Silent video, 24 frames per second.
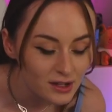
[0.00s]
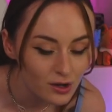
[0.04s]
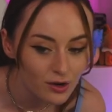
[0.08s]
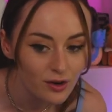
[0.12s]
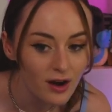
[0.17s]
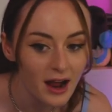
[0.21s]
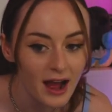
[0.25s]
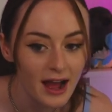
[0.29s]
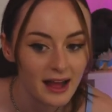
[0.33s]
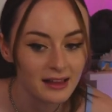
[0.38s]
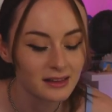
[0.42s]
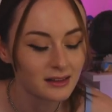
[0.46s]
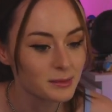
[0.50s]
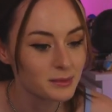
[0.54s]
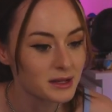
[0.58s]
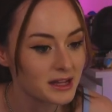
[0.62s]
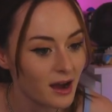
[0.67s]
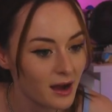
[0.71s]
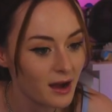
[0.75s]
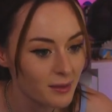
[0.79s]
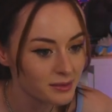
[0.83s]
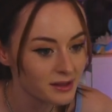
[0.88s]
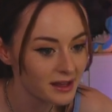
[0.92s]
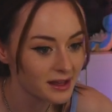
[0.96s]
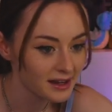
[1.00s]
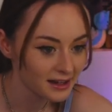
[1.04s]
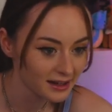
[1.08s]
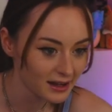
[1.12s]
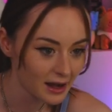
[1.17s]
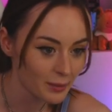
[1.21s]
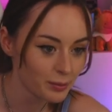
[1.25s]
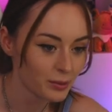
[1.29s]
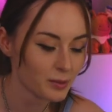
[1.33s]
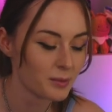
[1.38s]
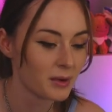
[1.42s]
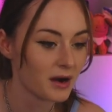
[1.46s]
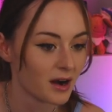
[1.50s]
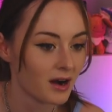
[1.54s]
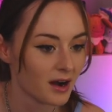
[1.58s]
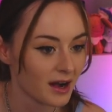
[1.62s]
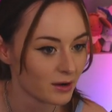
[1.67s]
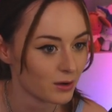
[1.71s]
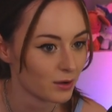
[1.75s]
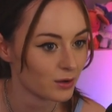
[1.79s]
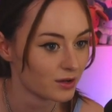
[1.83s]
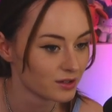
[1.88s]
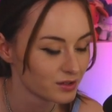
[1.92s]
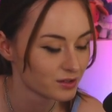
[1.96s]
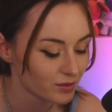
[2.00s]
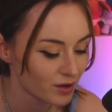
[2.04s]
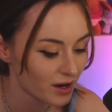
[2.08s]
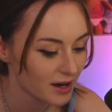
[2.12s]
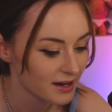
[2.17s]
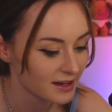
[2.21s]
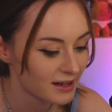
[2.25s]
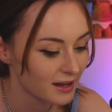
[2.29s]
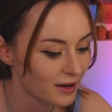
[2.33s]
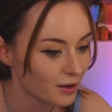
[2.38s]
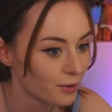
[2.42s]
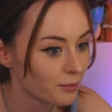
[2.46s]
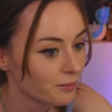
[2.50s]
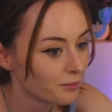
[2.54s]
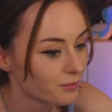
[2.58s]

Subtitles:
All right, I'm getting up on my high horse right now.